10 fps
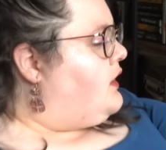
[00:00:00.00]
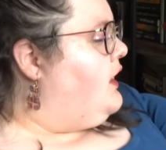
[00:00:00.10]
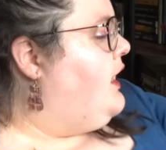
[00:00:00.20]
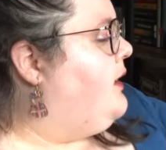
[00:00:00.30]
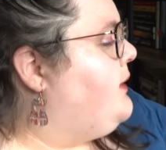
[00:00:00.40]

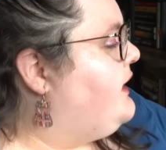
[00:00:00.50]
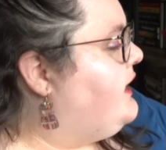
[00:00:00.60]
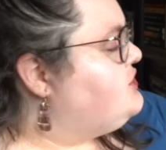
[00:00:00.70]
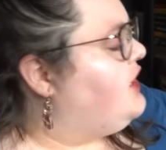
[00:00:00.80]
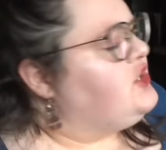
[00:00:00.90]
Um, An
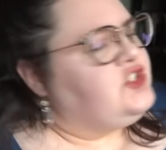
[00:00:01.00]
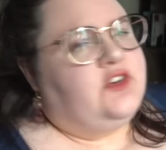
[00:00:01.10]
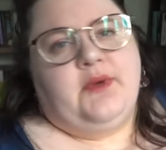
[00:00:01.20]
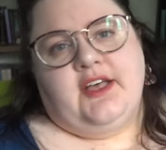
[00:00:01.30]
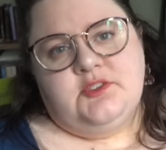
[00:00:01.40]
Education
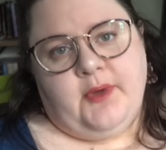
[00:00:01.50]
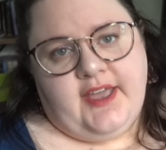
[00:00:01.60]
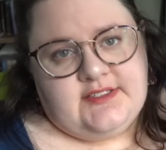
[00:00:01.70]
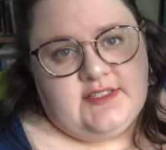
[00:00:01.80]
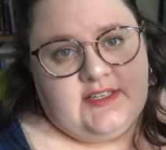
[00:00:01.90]
of Malice by
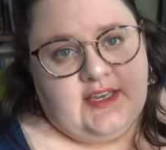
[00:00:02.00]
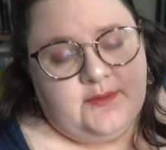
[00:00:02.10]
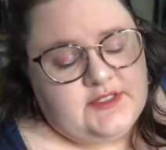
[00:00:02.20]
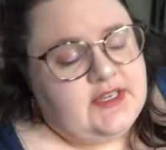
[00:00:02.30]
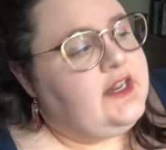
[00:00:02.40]
S.T.
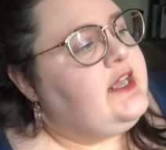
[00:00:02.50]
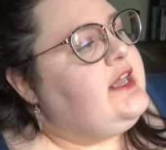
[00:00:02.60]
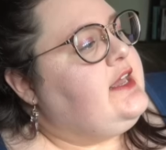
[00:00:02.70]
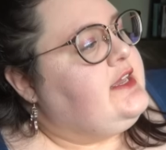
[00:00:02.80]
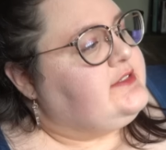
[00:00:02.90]
Gibson
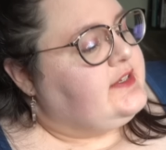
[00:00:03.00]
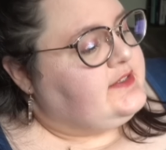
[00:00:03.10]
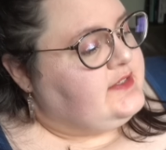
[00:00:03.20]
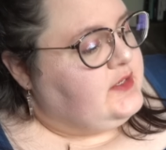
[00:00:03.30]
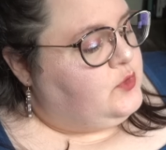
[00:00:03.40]
is a
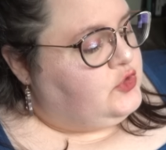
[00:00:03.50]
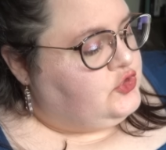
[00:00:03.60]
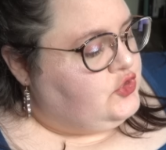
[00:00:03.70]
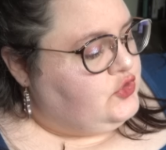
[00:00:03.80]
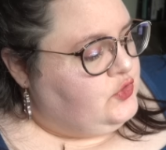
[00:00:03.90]
sequel
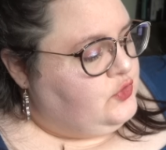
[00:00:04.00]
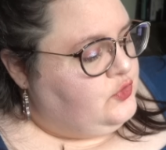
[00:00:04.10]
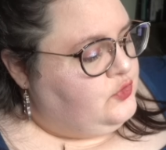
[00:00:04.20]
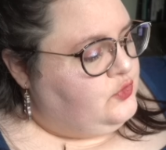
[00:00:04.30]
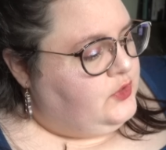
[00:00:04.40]

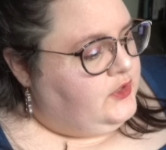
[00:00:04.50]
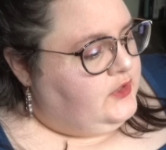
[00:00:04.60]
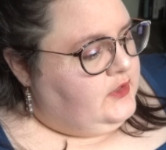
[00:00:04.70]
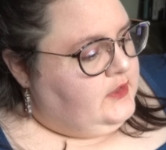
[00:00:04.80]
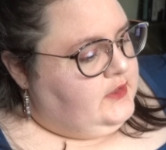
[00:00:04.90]
to,
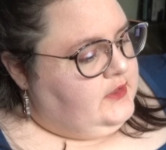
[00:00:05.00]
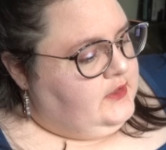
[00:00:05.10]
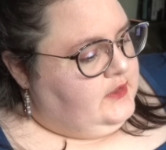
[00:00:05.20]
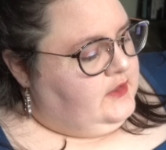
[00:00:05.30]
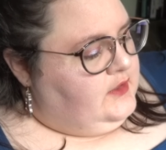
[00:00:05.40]

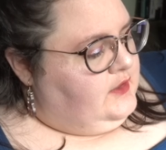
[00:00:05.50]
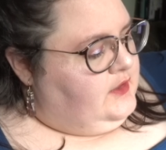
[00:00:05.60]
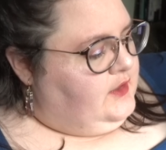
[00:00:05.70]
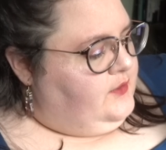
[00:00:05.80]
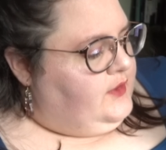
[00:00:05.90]

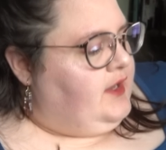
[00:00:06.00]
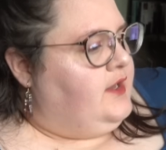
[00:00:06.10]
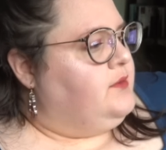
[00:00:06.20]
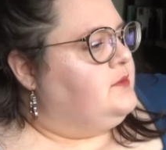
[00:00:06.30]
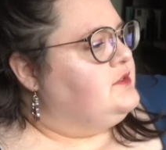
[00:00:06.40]
oh
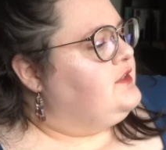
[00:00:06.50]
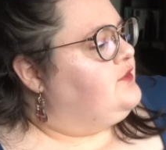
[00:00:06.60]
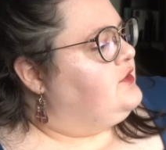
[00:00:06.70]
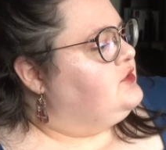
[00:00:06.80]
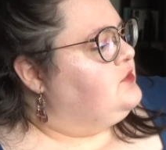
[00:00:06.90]
god, what was the
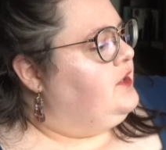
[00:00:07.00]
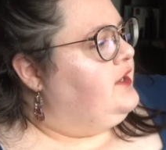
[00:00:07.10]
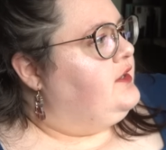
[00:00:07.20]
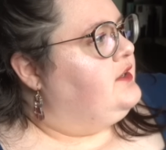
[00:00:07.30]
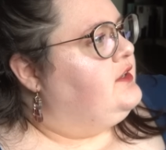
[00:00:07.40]
first
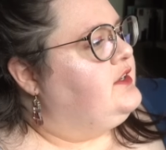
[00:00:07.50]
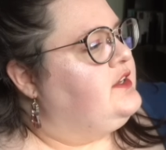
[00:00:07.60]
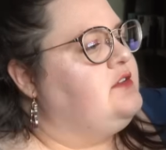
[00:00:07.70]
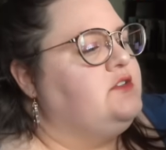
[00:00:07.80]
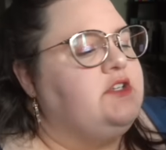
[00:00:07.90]
one?
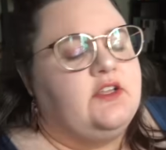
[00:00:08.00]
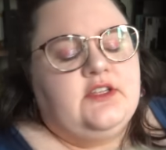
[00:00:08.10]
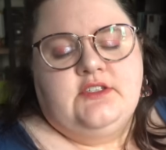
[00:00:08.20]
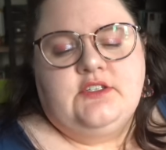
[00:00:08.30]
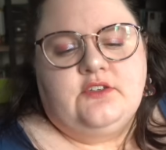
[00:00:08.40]
Can you tell
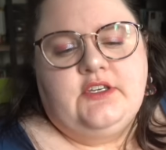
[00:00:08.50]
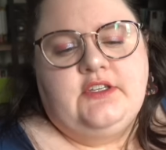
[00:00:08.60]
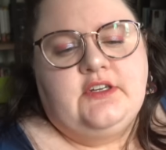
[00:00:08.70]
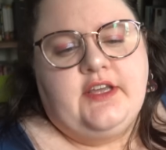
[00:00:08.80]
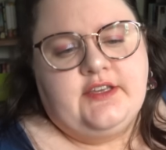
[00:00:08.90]
that it's early
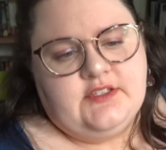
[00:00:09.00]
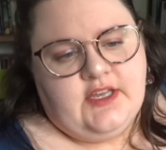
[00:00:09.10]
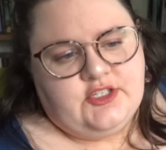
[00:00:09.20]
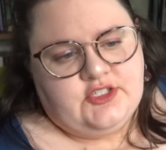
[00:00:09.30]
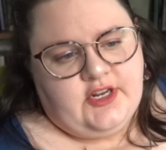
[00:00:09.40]
in the day
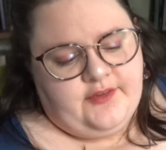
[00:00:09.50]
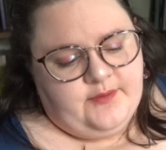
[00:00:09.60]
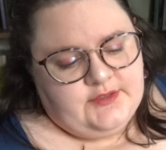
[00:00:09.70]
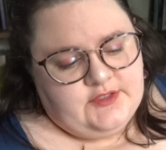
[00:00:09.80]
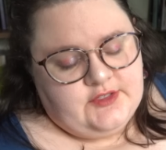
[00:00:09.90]
slash I've
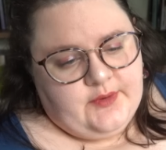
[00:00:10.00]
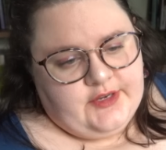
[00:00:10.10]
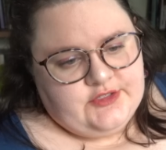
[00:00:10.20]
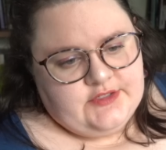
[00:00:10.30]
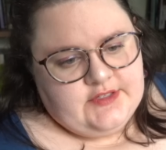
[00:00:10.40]
been so
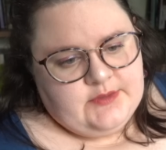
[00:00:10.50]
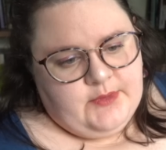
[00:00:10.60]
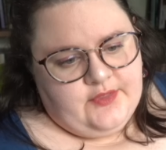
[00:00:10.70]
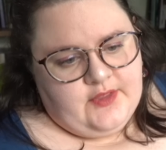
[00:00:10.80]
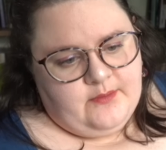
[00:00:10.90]
anxious this
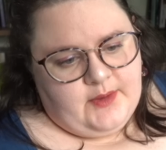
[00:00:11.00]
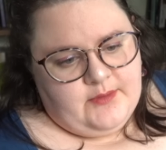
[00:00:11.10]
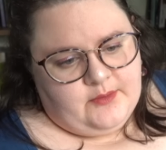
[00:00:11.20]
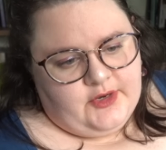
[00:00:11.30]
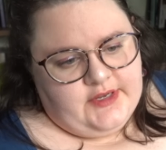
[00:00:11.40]
month that my
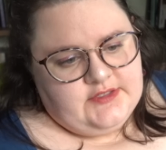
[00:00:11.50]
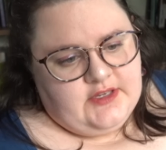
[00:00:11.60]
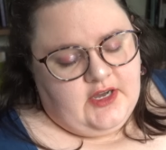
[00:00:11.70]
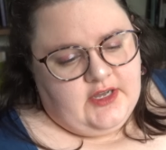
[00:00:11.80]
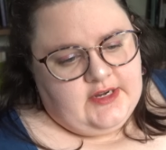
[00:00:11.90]
memory is
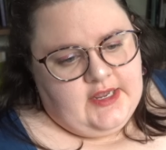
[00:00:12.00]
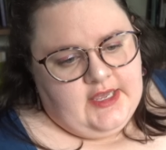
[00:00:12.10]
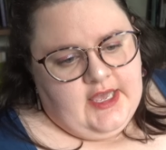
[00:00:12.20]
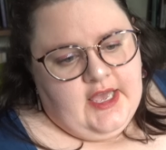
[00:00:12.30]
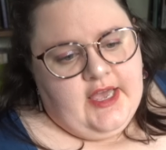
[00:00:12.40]
gone.
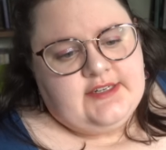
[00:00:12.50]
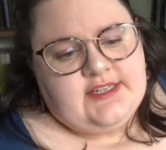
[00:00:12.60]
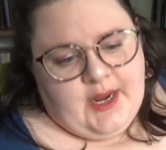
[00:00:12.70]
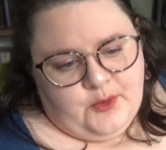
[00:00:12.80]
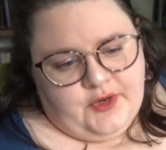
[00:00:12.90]
A
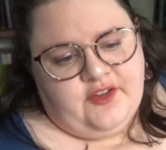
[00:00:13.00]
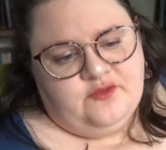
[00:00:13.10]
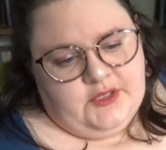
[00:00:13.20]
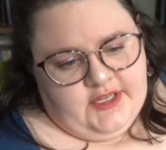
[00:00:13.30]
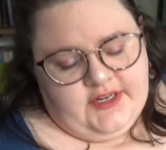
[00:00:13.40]
Dowry
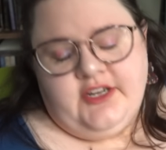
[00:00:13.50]
of Blood.